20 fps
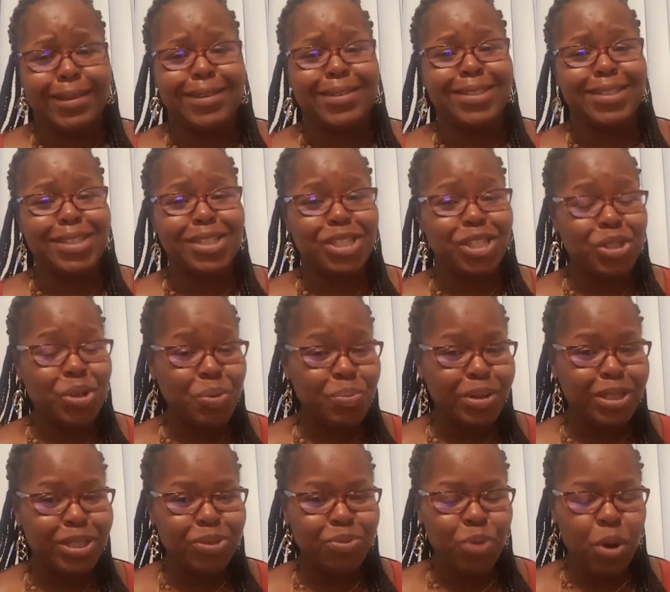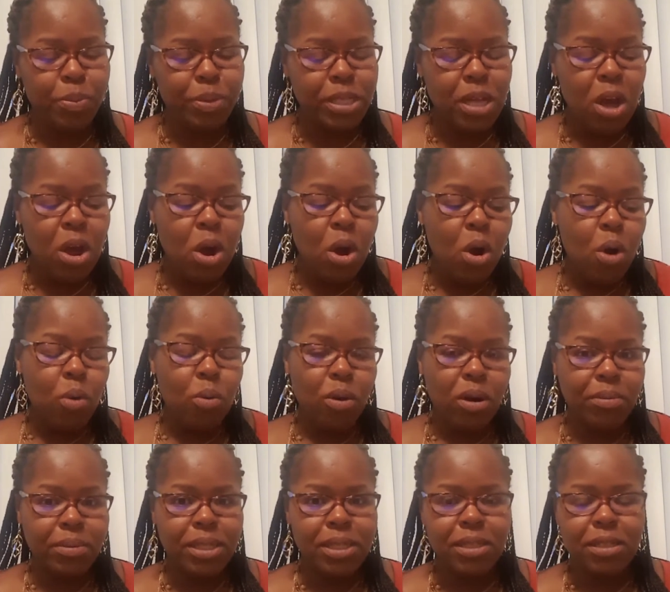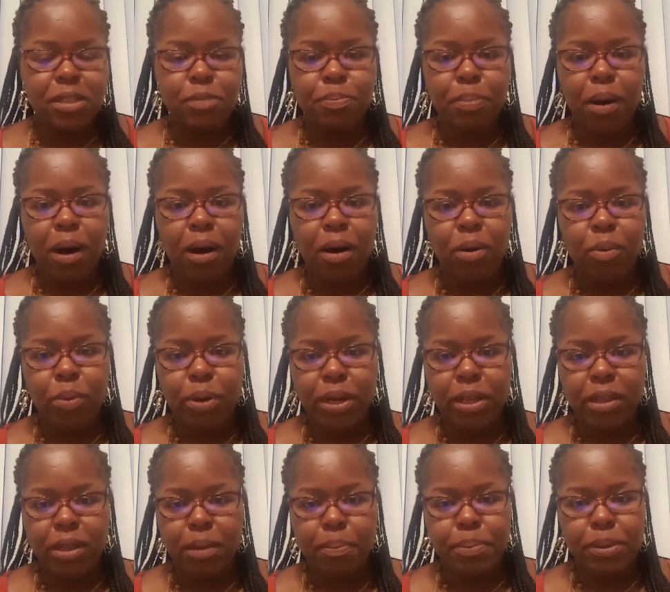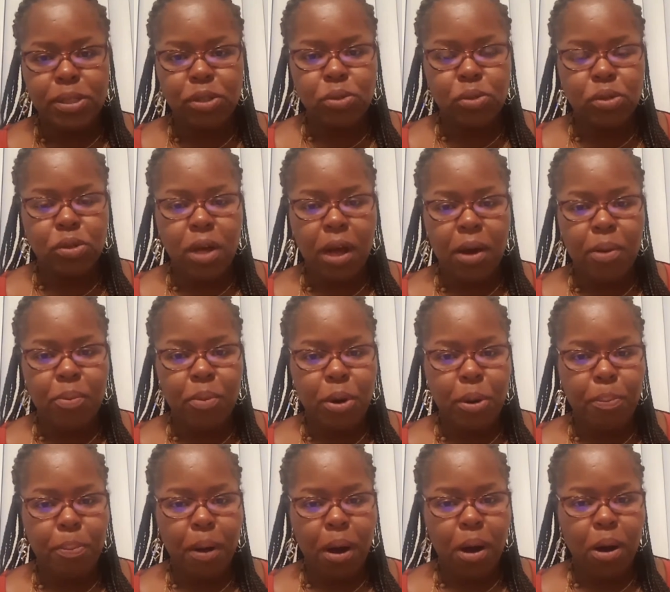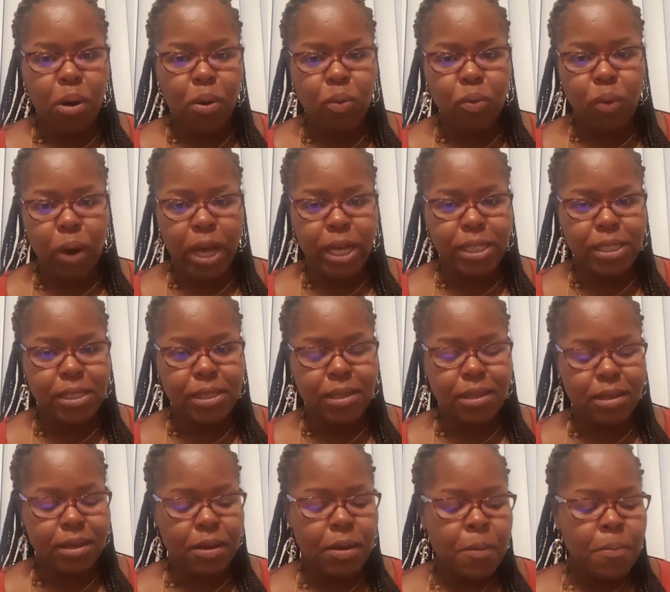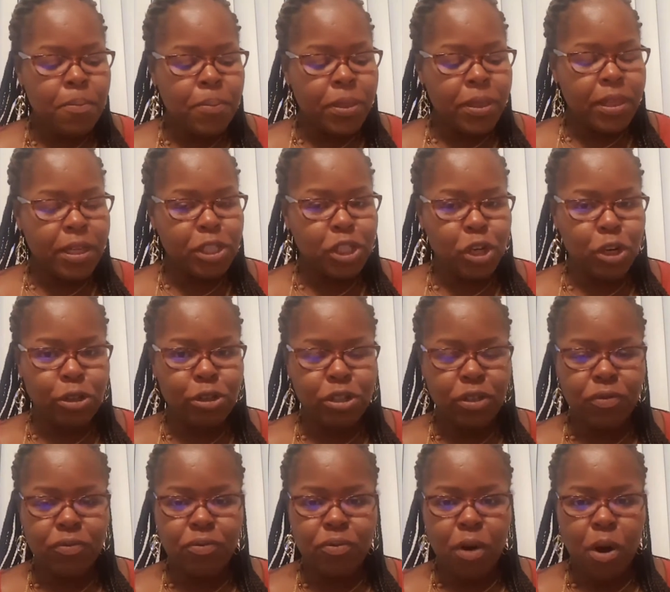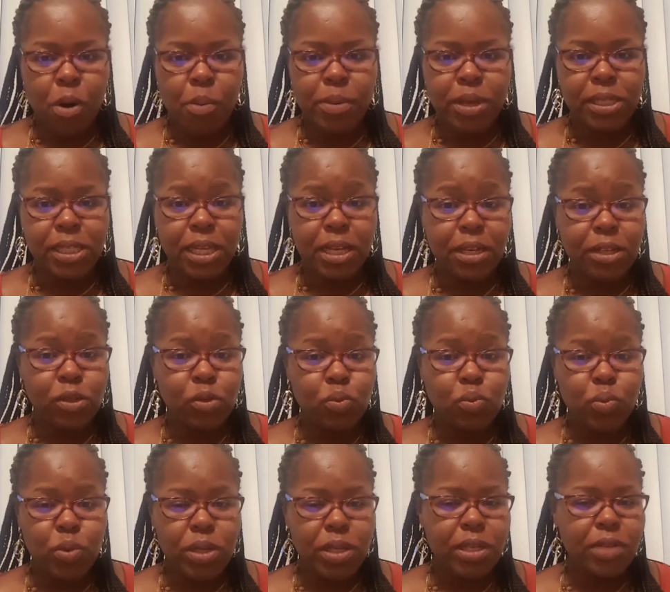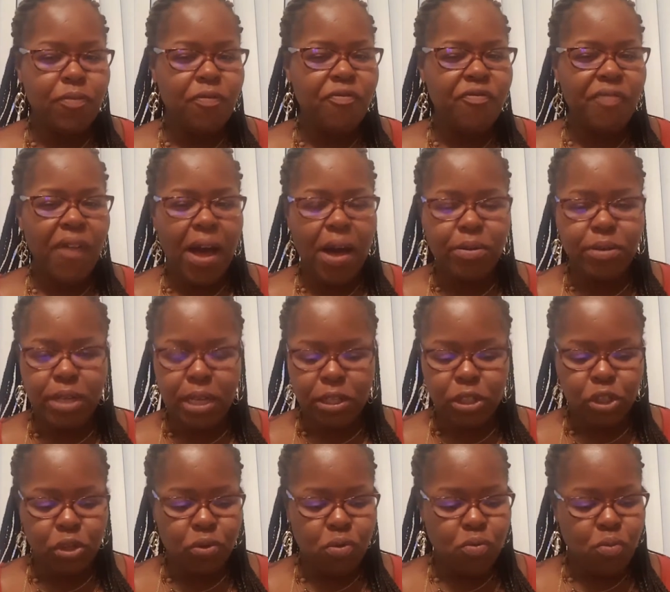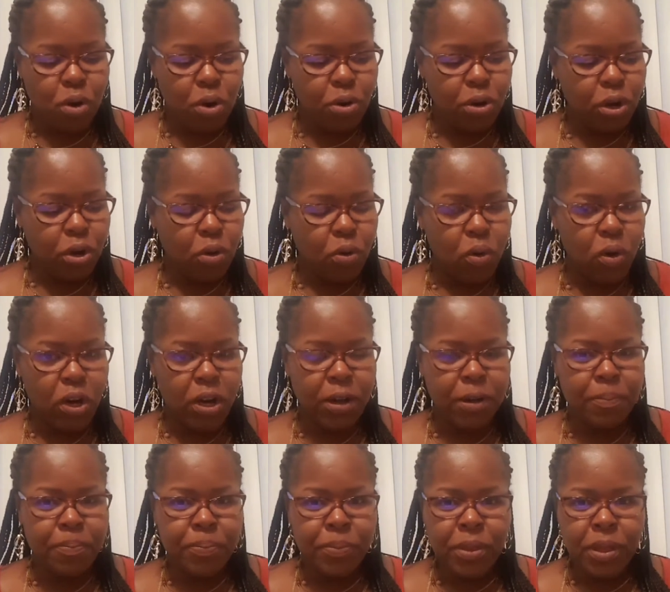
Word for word: there's just so much in Romans. Romans is Paul, one of the epistles um, where Paul writes to the, the church of Romans and is really foundational work on